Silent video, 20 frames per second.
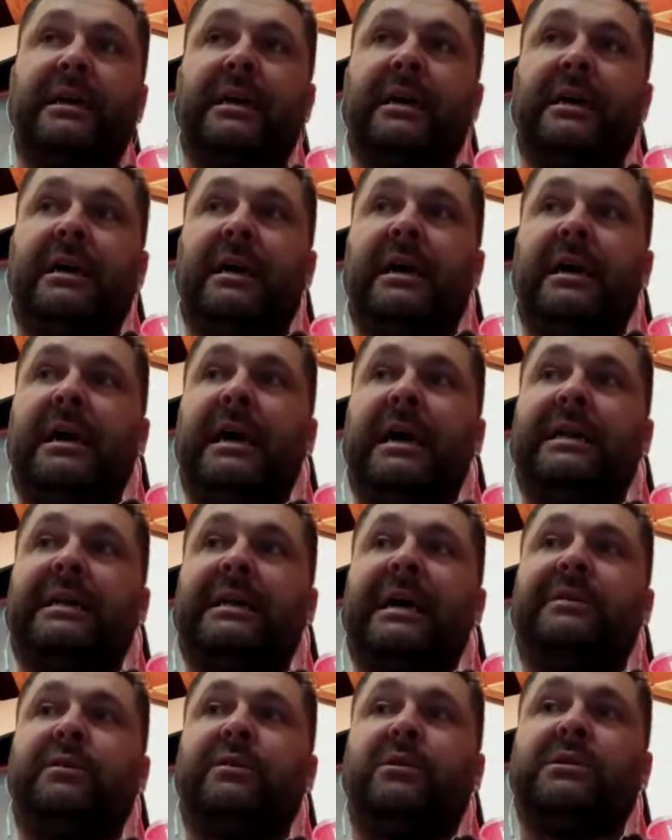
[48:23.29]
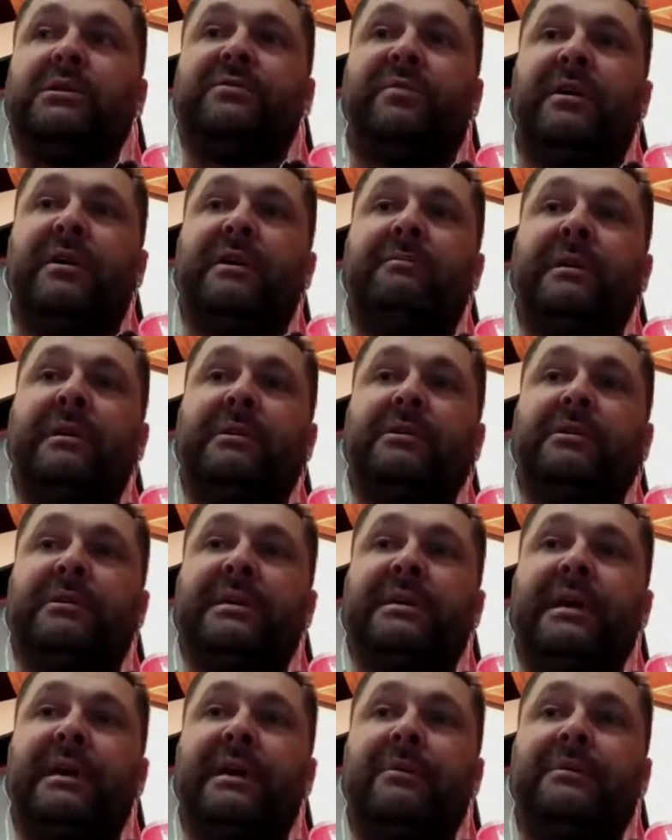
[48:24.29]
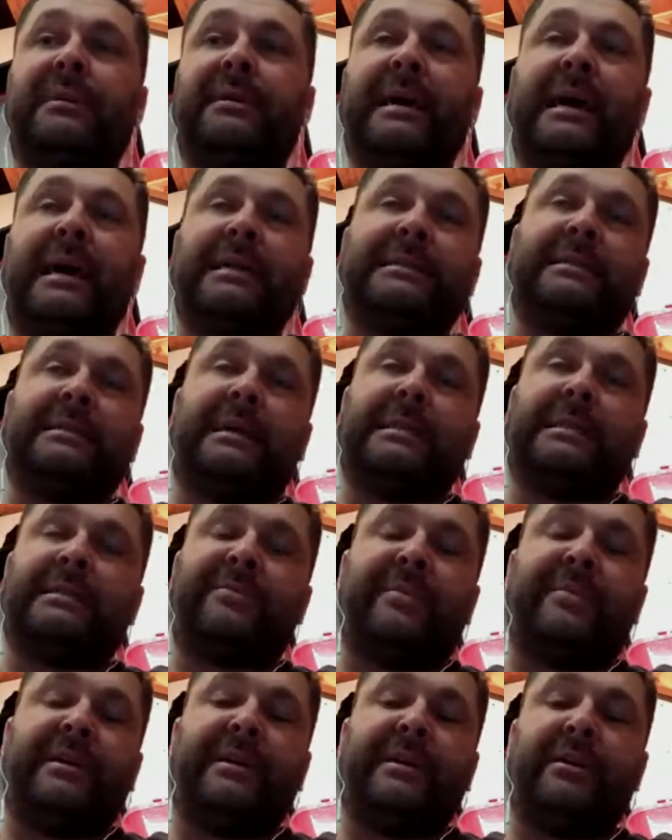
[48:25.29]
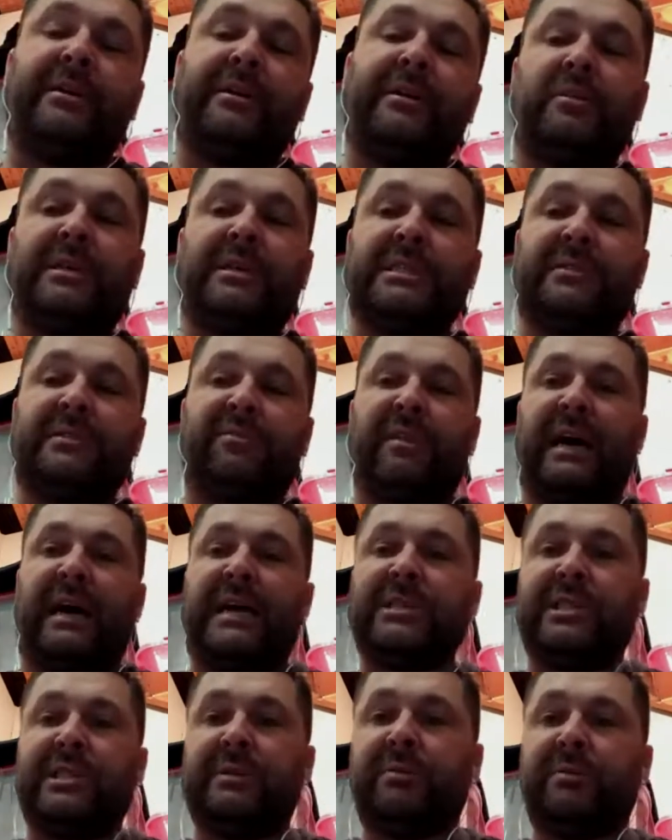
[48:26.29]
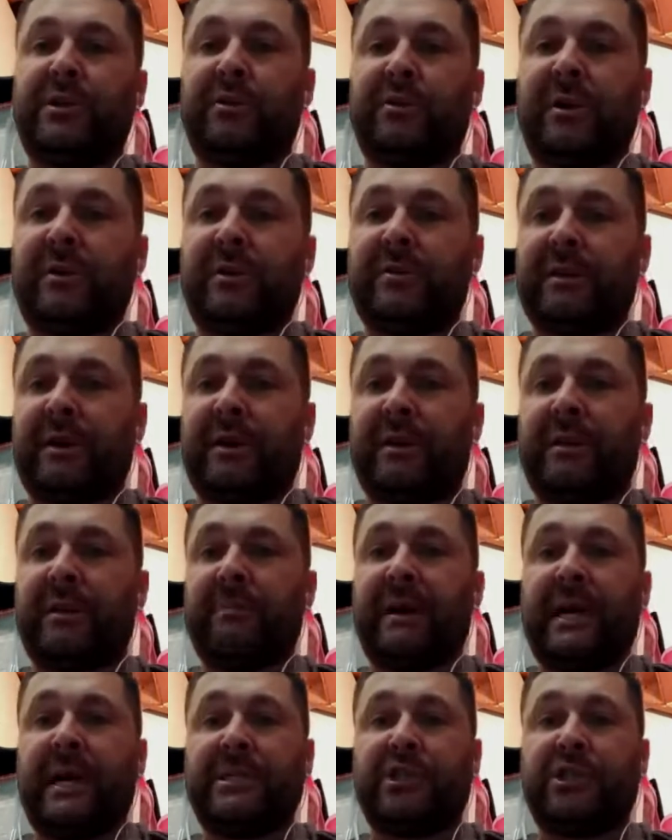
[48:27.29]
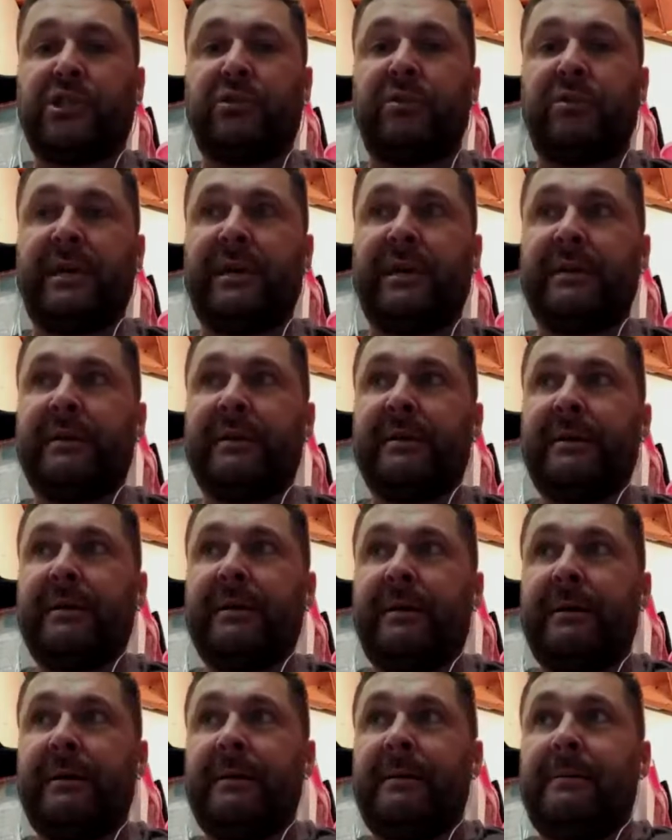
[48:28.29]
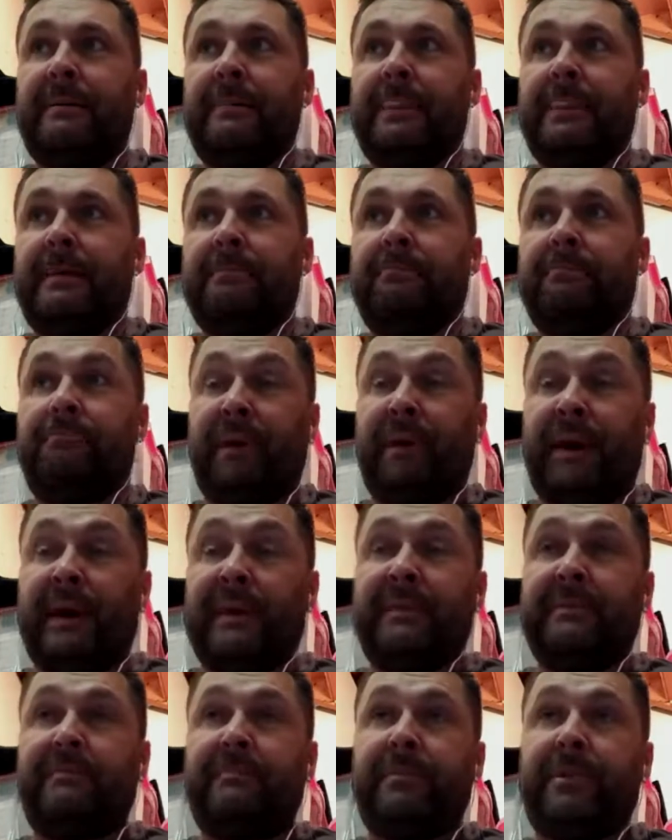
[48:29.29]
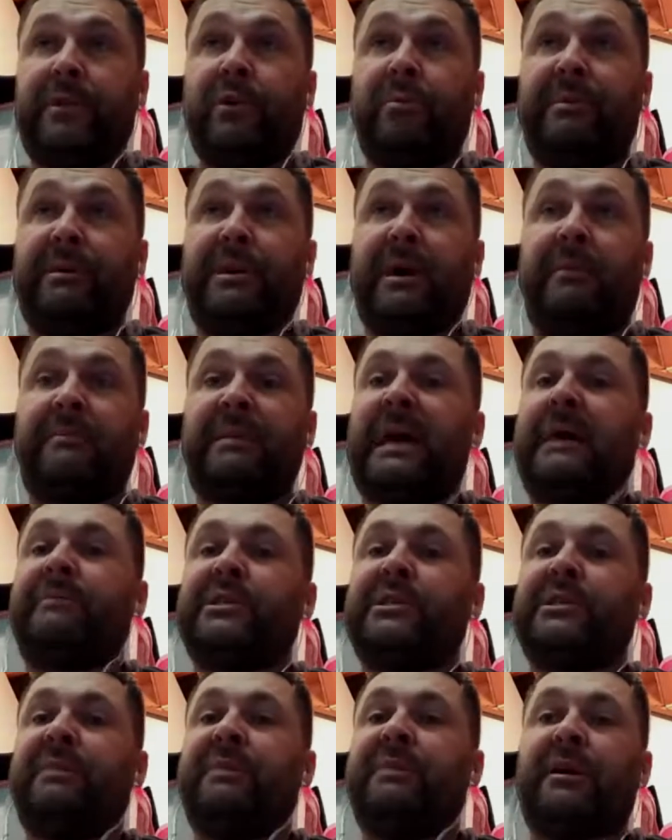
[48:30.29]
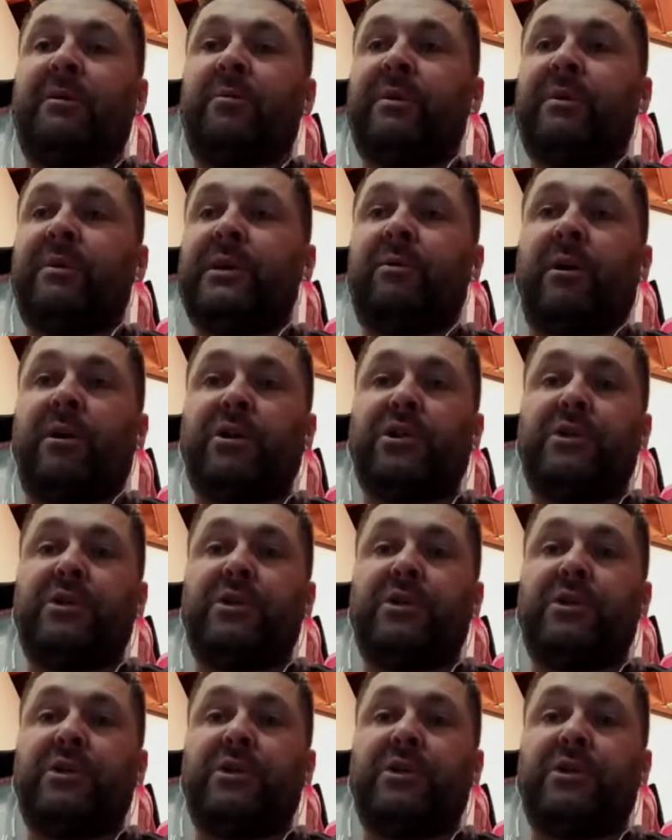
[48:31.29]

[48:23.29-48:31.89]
and get those fundamentals down. Yeah, it's not as fun. You don't look as flashy when you're out there on the mat shooting it, but you'll become that much better when you are shooting.